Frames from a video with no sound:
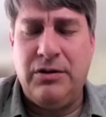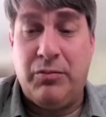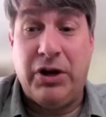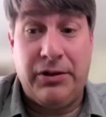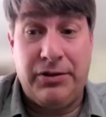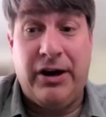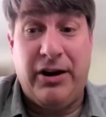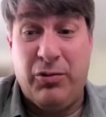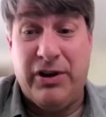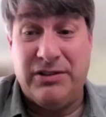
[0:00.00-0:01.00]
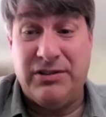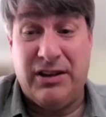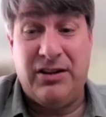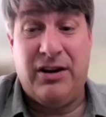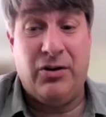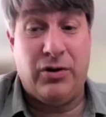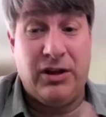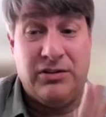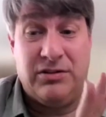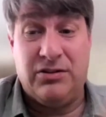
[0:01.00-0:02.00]
But I thought it was. I thought, okay,
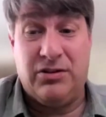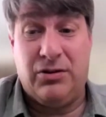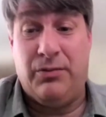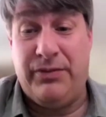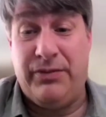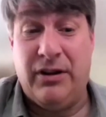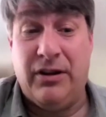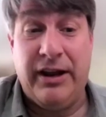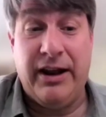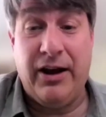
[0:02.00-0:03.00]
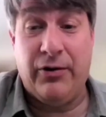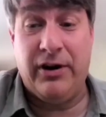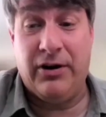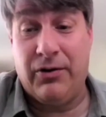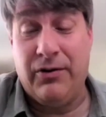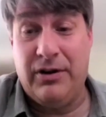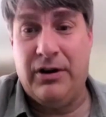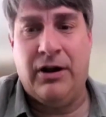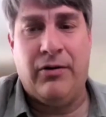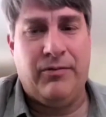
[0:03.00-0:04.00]
this is all laid out here.
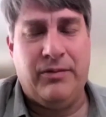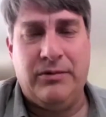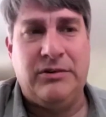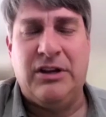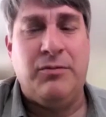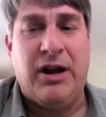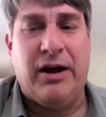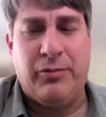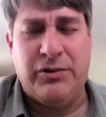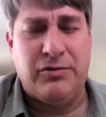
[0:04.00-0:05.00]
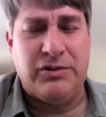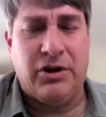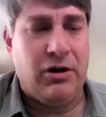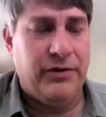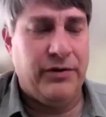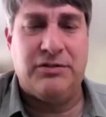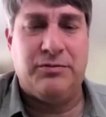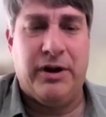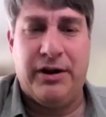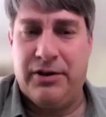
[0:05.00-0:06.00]
Didn't mean it was resolved. It just
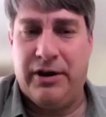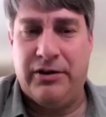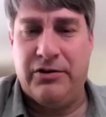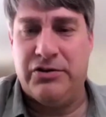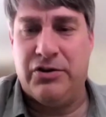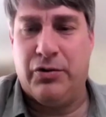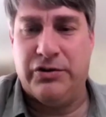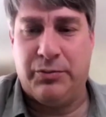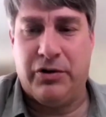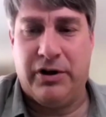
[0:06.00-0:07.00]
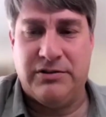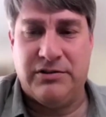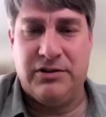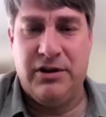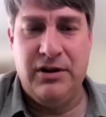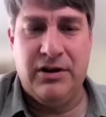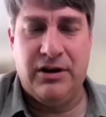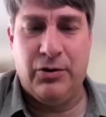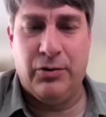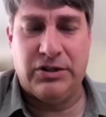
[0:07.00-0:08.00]
meant I thought there's no more surprises.
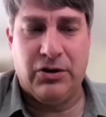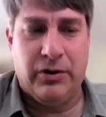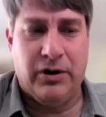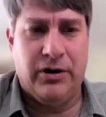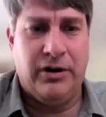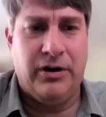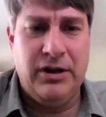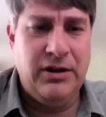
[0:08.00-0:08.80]
I know what's going on.